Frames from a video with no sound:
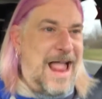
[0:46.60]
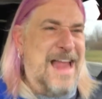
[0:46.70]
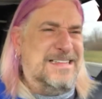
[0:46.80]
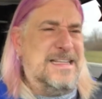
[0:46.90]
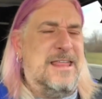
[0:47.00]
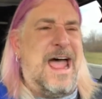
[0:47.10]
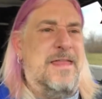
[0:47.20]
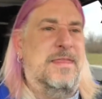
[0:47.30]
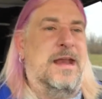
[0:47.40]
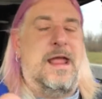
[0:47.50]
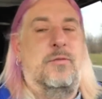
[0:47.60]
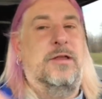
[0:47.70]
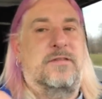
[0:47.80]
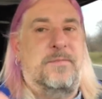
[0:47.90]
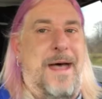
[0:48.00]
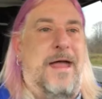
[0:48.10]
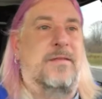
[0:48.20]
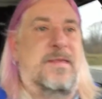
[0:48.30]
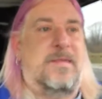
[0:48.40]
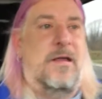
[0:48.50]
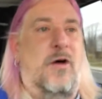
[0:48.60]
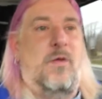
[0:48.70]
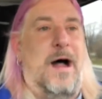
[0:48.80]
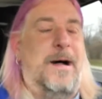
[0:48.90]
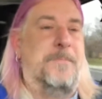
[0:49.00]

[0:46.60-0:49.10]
I did that and then I went to bed. So,